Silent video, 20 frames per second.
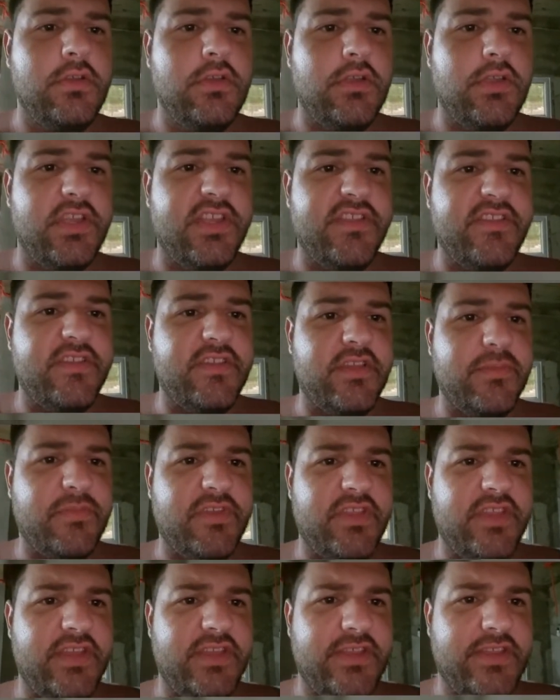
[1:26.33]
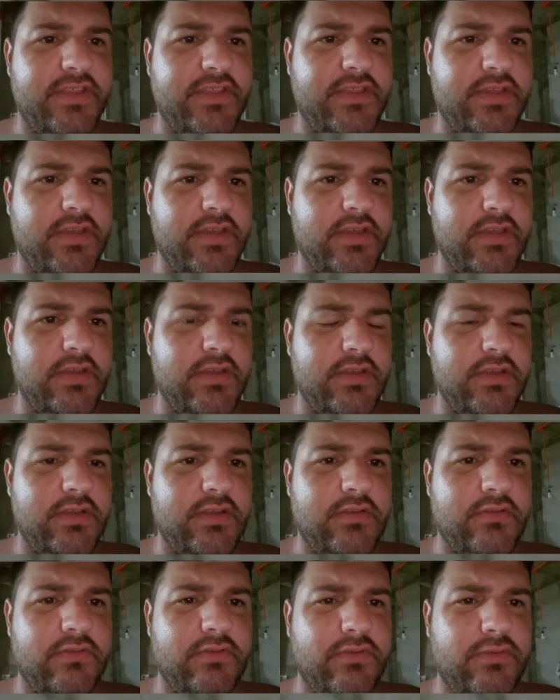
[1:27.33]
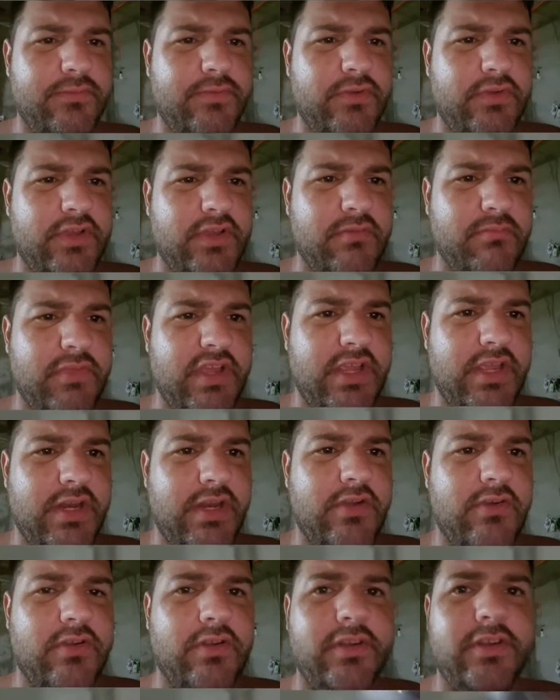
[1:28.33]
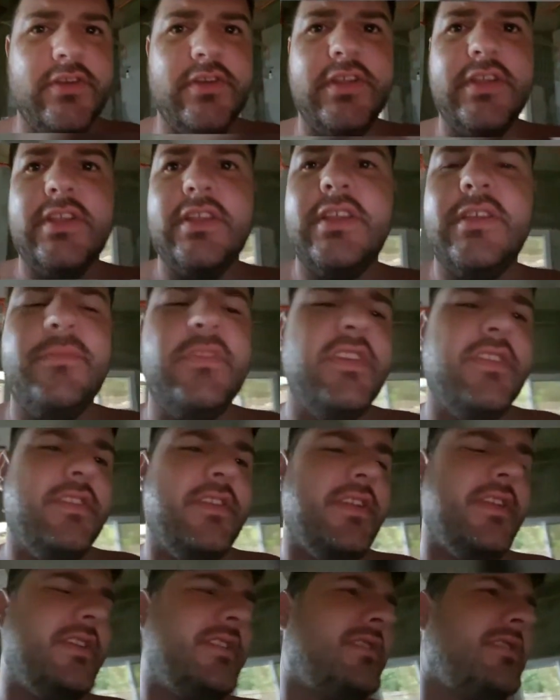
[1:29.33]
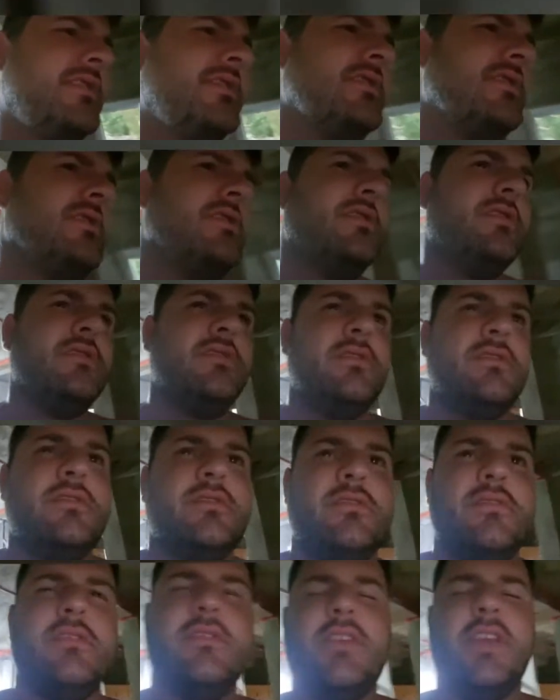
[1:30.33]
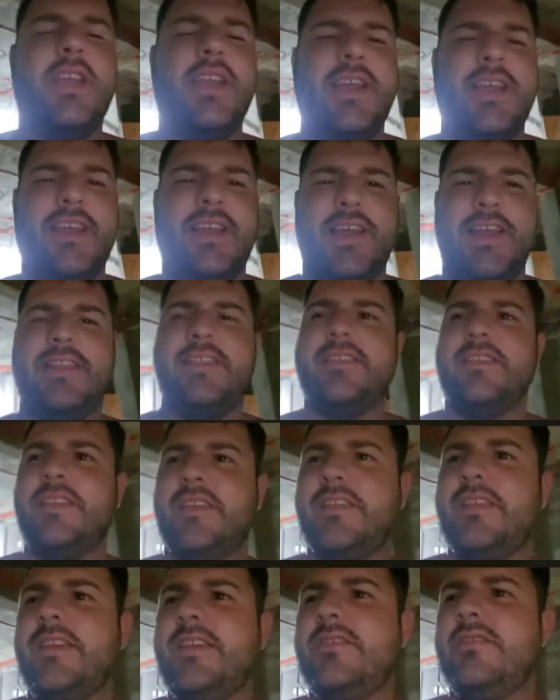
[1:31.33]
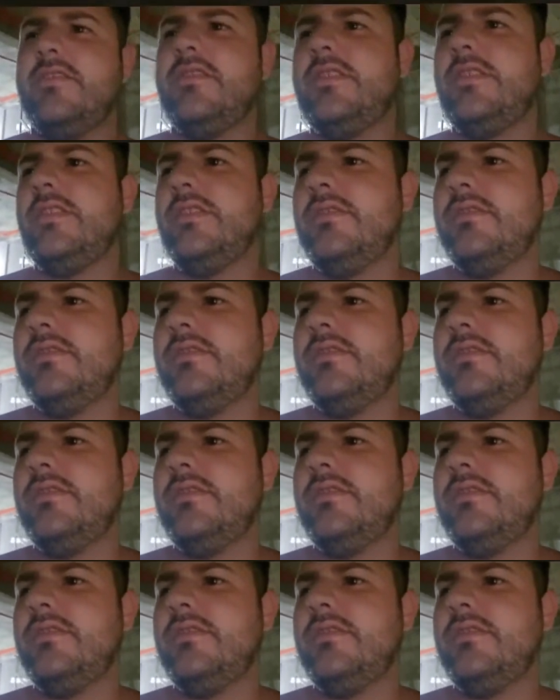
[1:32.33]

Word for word: Get some of this. Don't know if you can make it out clearly. Give me a second. I got lights in this house.